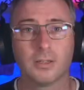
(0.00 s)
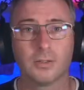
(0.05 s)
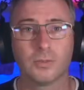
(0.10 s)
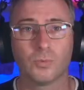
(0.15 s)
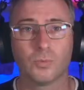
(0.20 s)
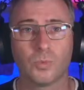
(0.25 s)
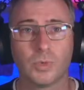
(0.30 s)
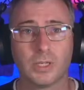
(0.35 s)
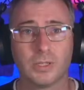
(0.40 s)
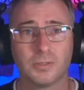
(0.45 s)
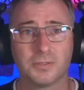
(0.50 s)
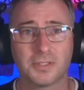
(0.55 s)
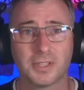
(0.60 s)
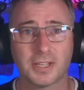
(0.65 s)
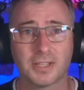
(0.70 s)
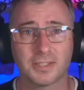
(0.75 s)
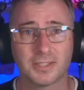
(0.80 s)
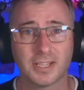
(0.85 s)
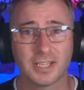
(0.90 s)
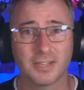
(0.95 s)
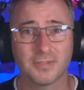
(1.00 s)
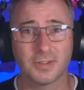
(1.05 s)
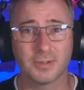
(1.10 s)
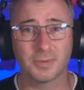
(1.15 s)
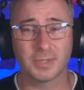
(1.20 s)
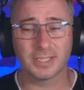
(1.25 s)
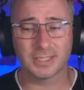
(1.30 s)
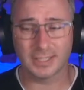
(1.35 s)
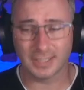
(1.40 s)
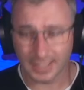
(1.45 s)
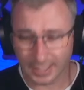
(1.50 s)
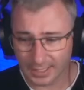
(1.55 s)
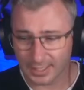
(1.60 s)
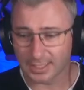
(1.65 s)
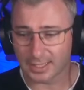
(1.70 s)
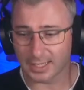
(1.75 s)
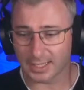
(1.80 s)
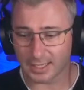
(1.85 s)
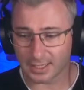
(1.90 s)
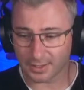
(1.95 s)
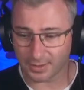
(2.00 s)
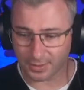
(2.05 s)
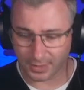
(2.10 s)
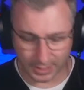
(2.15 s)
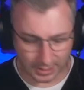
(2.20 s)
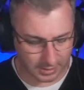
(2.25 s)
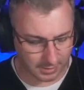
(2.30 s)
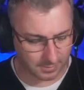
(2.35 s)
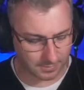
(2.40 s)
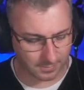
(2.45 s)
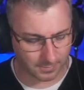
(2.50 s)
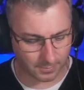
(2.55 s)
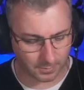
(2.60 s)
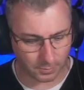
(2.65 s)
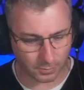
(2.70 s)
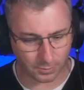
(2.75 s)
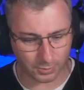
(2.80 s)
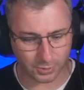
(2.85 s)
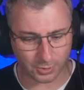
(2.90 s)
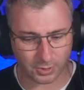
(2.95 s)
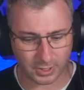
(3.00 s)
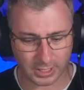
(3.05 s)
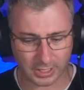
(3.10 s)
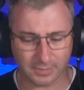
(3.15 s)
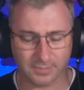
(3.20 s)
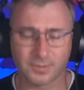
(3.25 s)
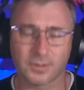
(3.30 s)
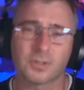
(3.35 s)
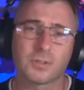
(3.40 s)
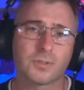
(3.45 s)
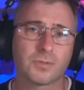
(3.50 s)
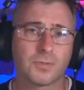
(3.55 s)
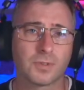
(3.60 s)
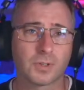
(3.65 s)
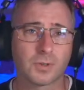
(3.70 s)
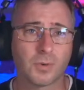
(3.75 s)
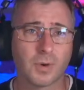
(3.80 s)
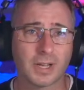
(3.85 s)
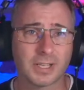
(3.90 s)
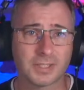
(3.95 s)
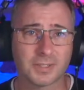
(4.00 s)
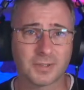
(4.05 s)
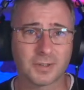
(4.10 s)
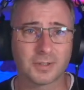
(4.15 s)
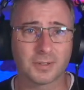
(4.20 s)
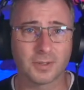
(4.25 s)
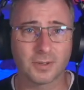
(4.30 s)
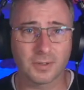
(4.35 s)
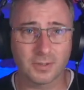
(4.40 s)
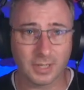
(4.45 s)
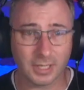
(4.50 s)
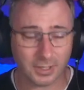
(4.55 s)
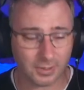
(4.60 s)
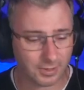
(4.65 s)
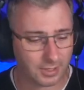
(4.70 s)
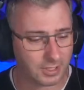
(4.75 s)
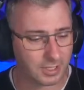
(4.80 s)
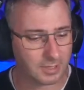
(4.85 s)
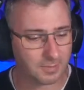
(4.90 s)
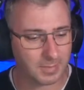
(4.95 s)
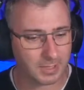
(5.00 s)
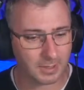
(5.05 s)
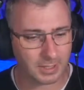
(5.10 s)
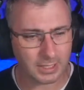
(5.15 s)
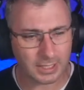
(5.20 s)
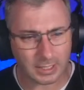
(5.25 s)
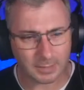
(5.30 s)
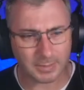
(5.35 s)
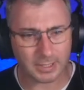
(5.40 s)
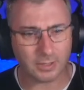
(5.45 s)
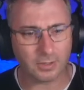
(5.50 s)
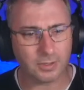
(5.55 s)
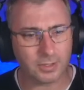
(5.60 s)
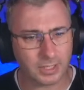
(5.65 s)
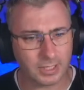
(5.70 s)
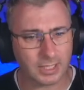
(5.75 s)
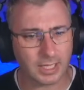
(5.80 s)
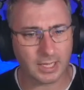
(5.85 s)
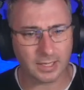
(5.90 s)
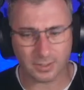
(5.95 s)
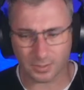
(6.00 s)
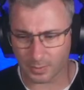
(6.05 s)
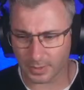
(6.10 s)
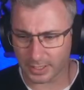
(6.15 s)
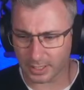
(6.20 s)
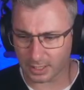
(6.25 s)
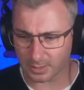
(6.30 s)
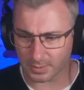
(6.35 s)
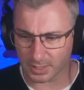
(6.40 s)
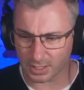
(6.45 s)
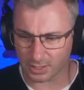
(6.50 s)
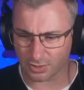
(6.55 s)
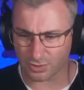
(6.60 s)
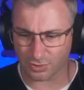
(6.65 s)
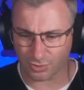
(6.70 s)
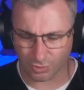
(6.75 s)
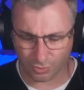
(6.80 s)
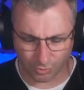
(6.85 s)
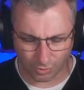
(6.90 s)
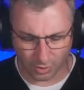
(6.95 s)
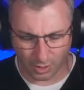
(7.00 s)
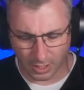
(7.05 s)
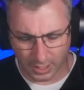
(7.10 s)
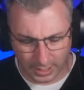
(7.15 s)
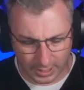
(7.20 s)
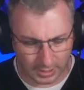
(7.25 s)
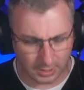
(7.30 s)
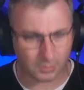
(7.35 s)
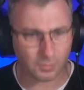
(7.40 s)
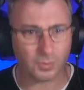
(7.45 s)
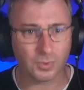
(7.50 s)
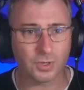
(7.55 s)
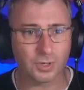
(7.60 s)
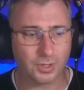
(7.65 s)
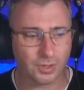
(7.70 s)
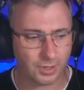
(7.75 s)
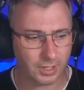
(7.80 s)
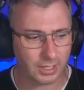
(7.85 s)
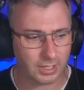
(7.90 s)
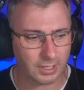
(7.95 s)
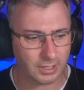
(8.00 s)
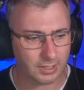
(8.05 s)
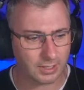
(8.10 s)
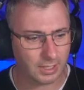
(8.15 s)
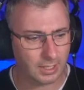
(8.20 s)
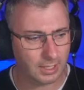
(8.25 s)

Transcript: Well done, everyone. Thanks for tuning in for quite so long. I know this has been a little bit longer than last week. I'm going to try and work these